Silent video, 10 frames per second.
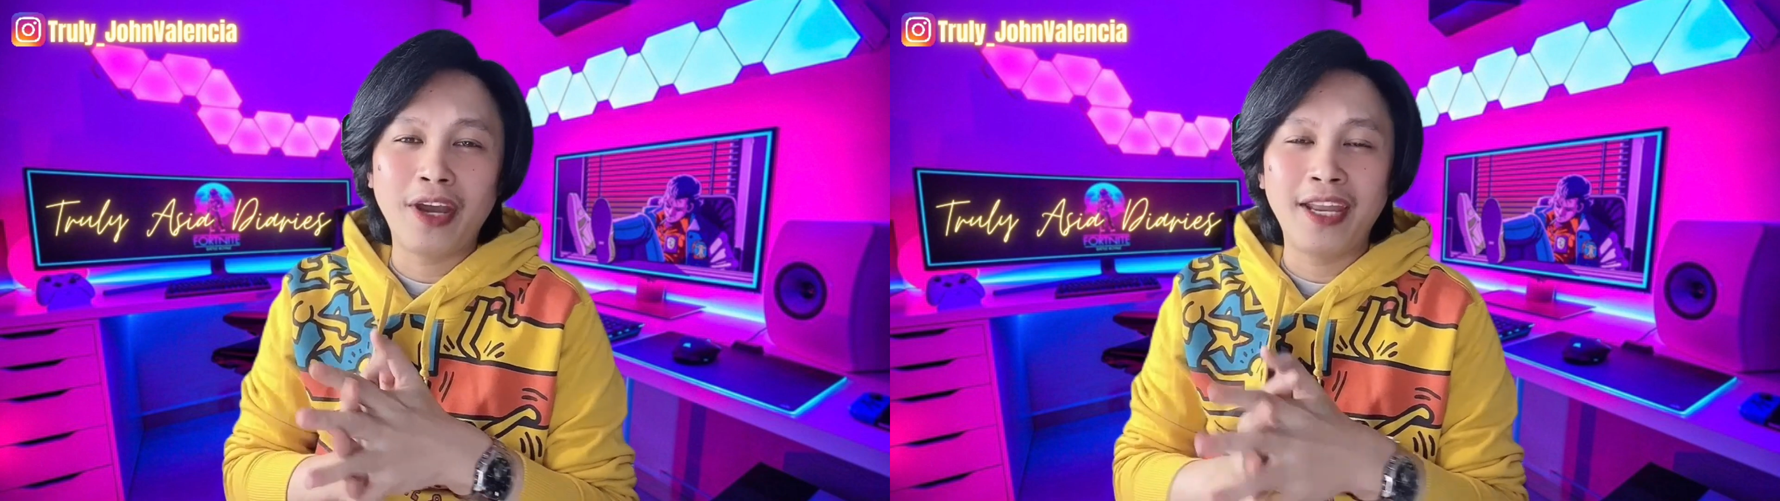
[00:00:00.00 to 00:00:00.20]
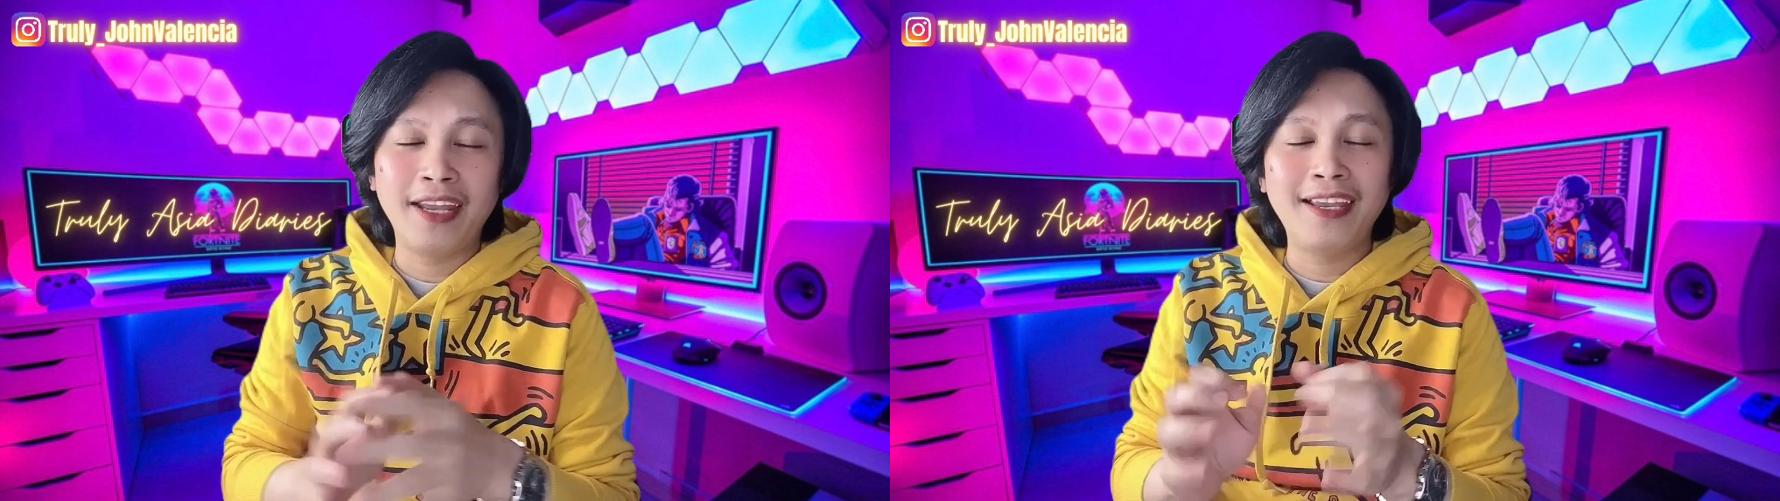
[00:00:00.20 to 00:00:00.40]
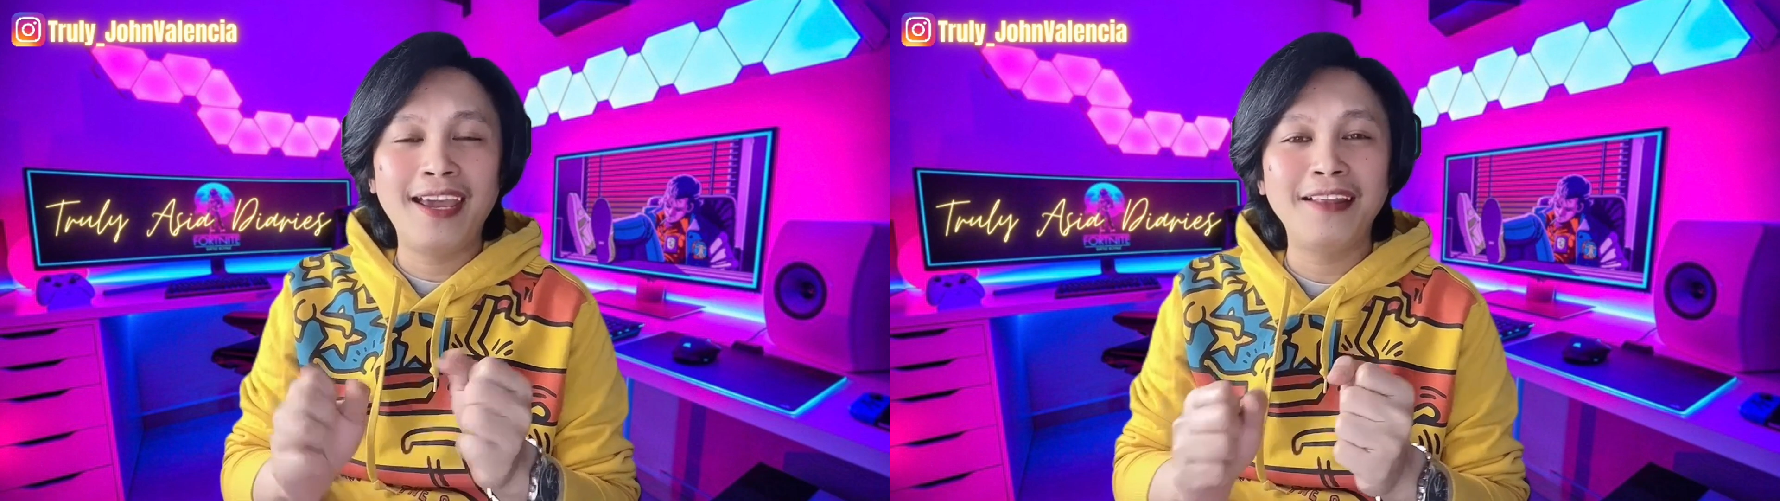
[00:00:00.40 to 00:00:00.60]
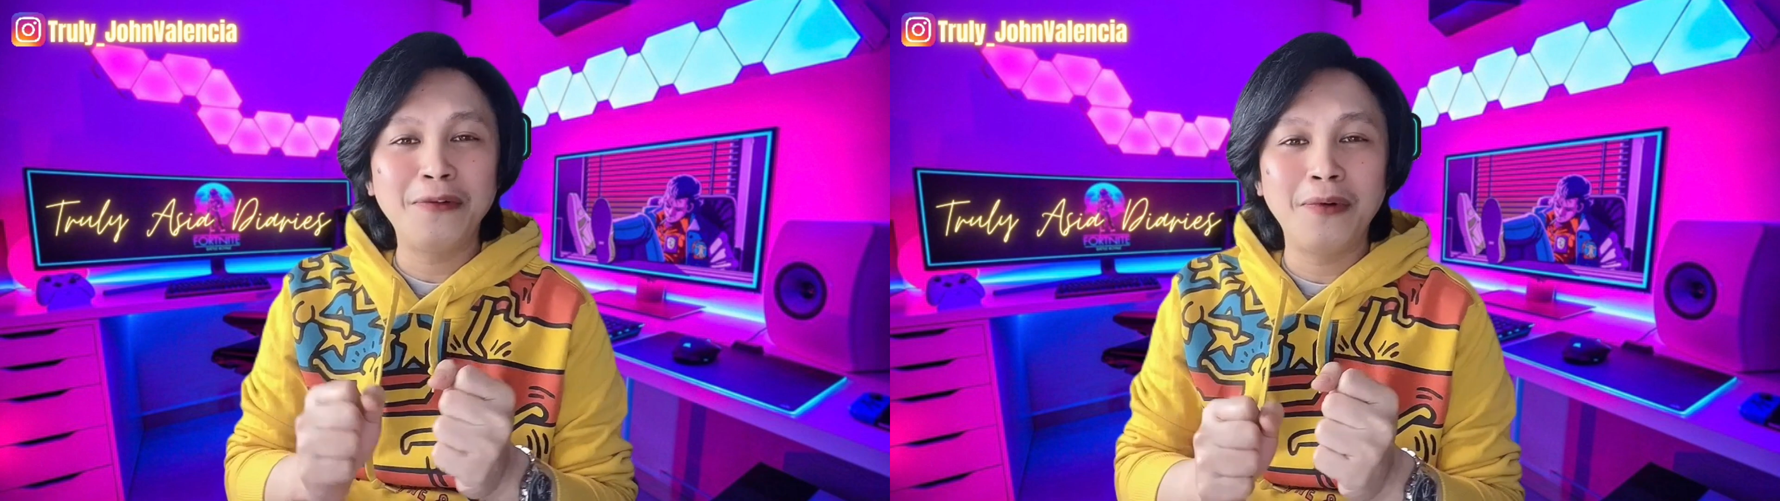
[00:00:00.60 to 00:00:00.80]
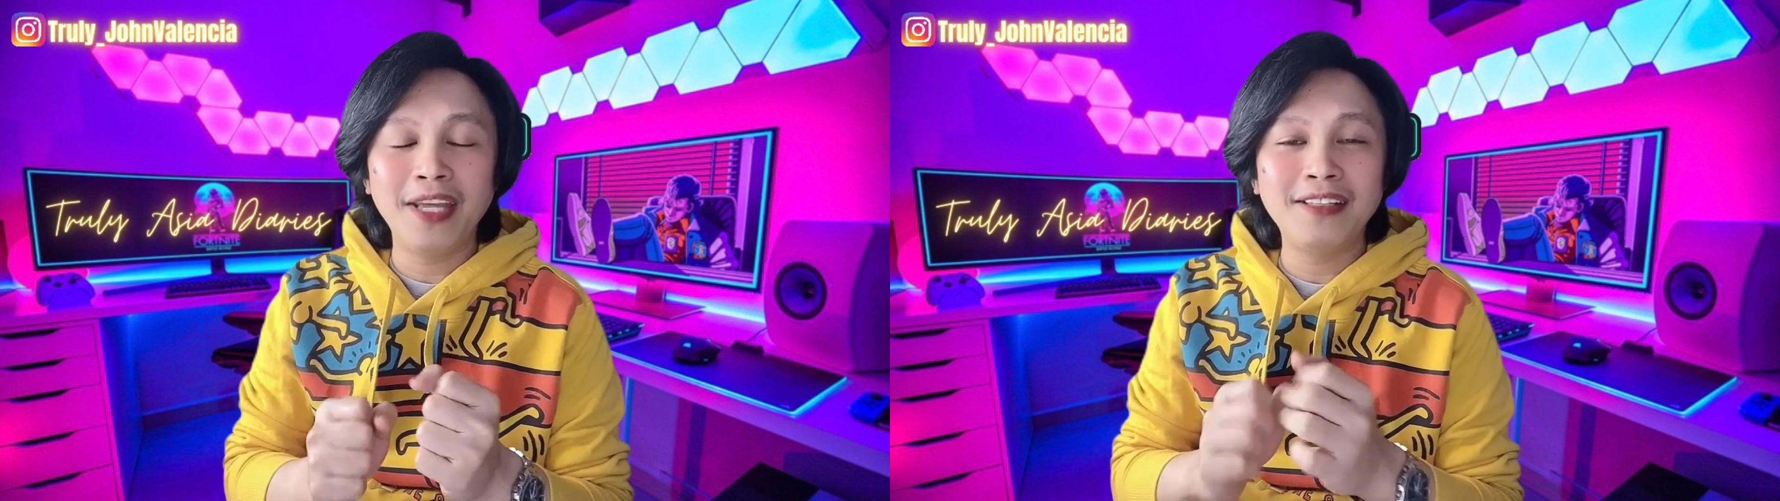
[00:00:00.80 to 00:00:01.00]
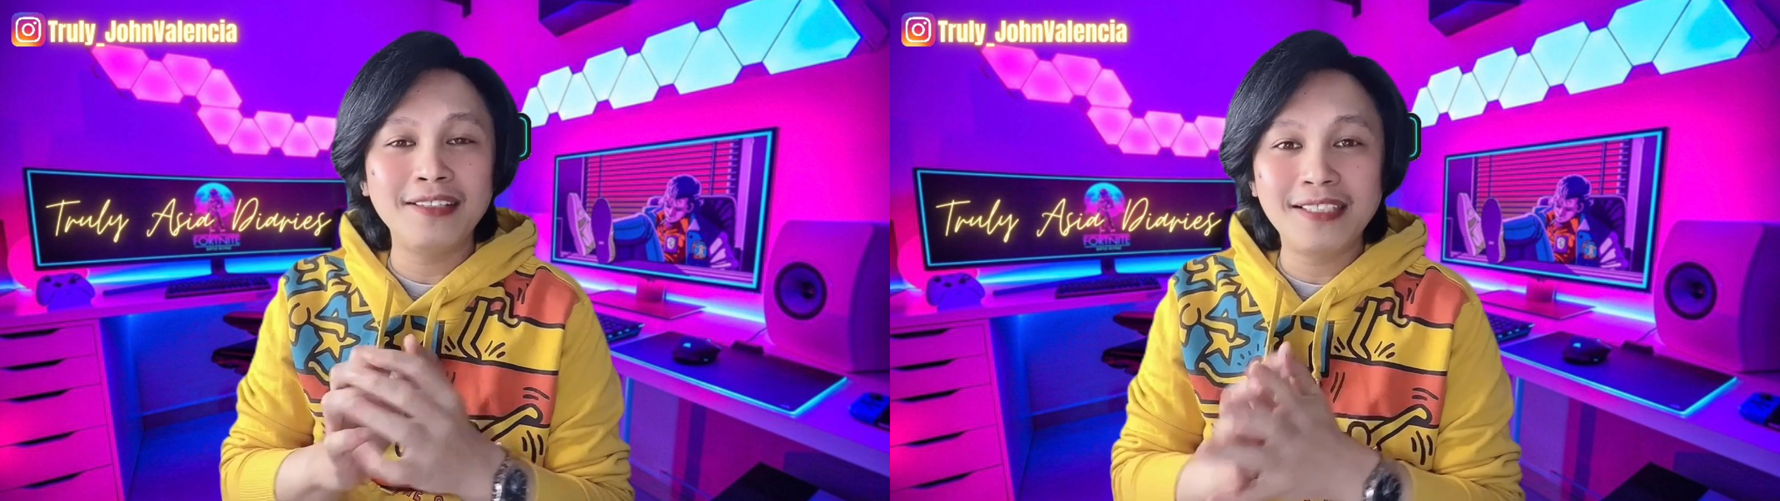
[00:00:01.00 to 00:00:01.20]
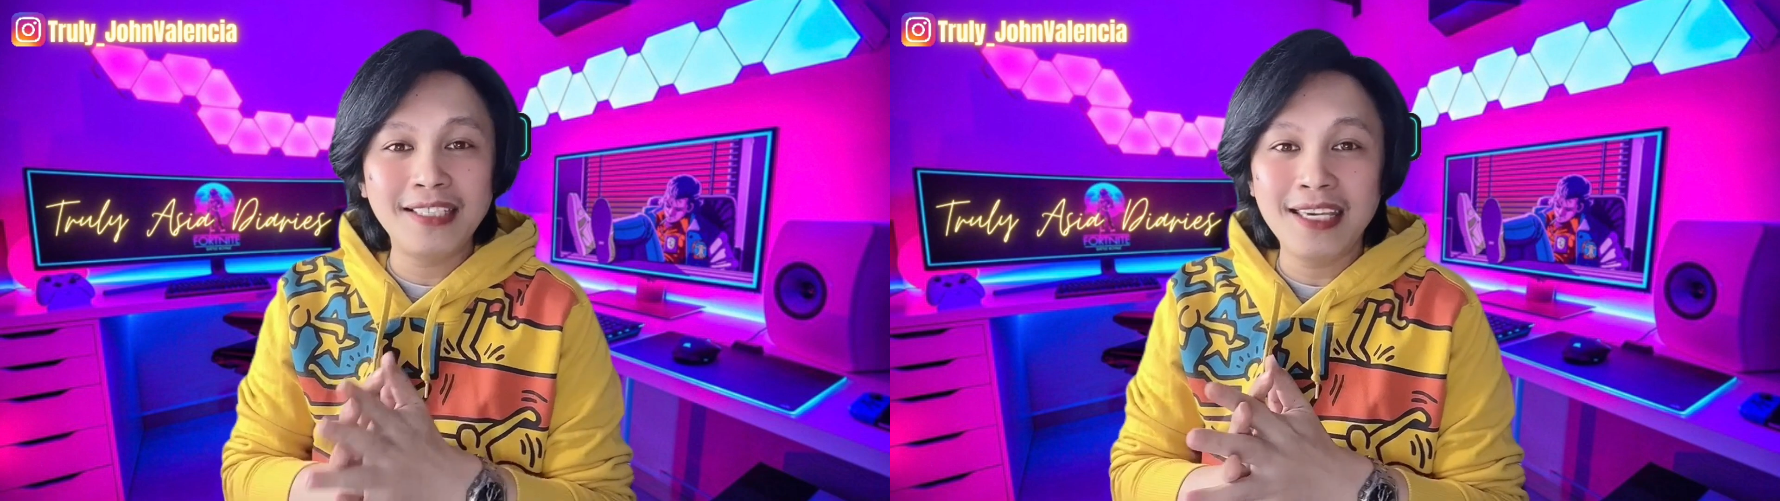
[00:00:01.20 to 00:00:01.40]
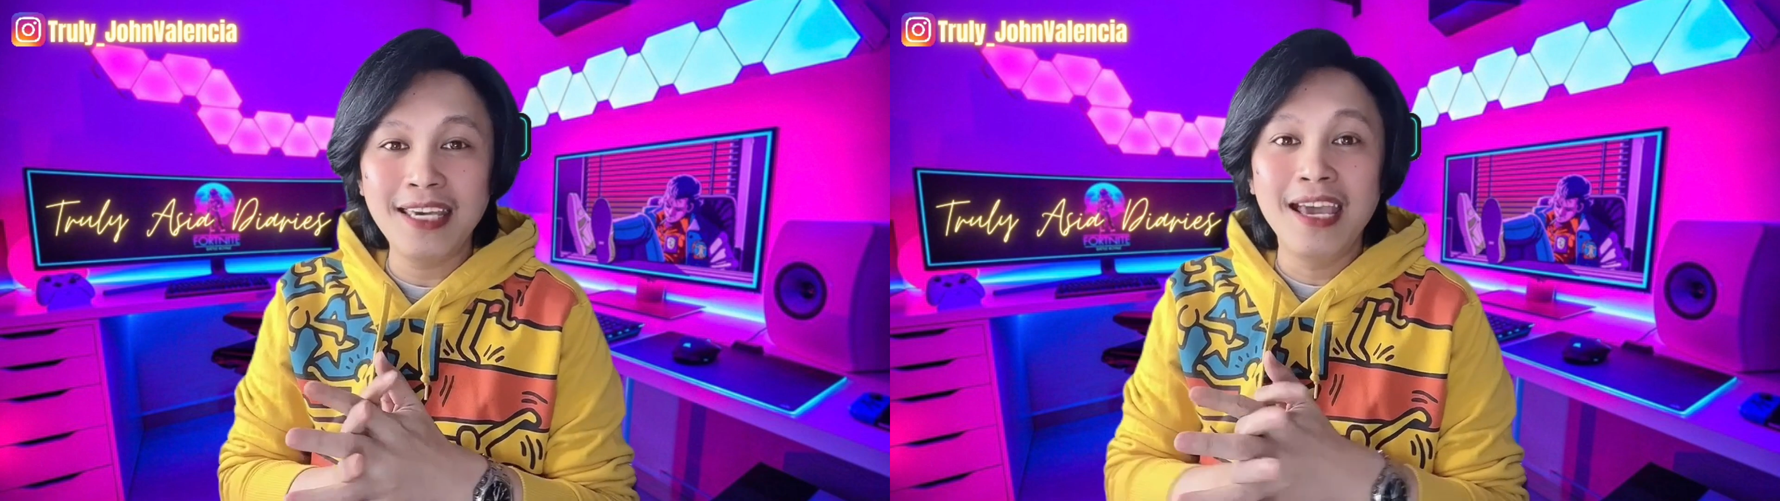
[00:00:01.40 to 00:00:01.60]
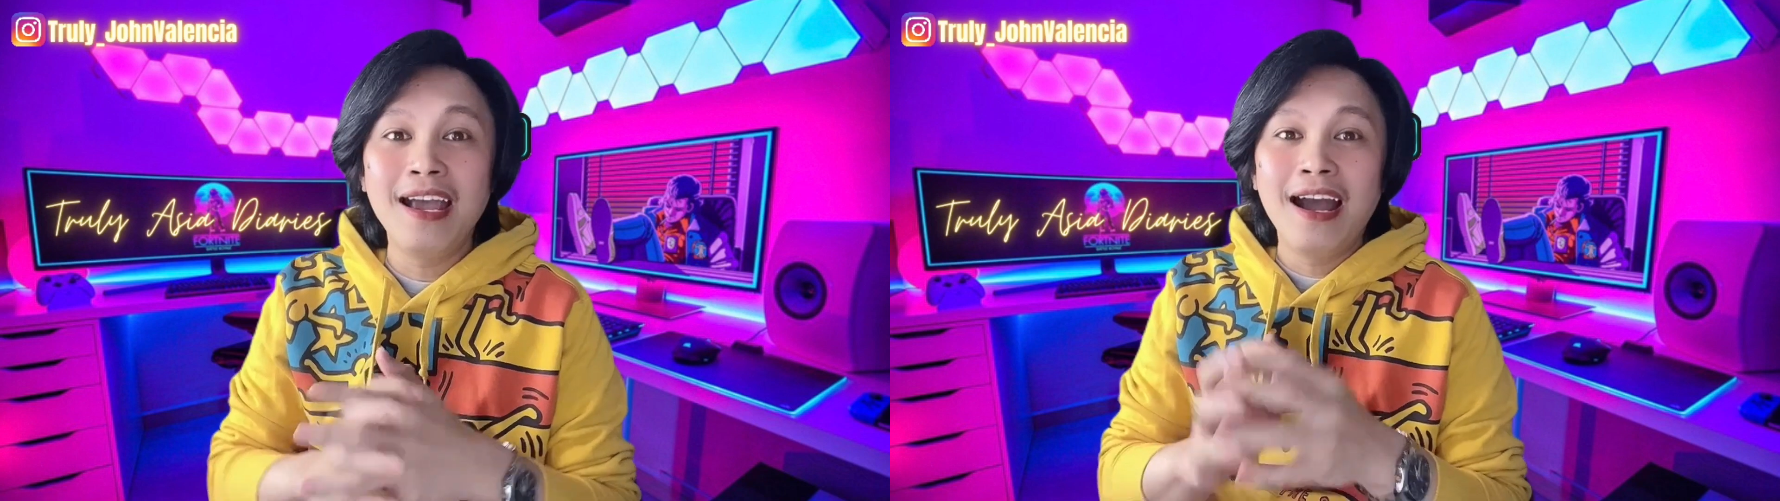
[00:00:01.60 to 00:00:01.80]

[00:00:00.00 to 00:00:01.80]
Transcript: and I can't wait to see